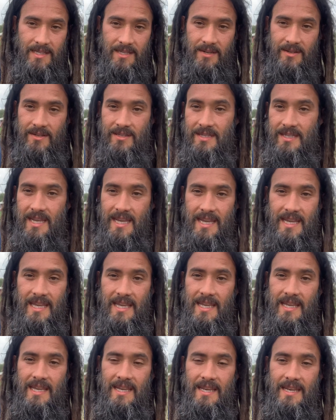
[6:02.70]
I was
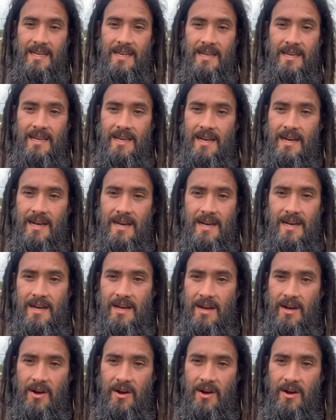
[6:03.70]
taking uh,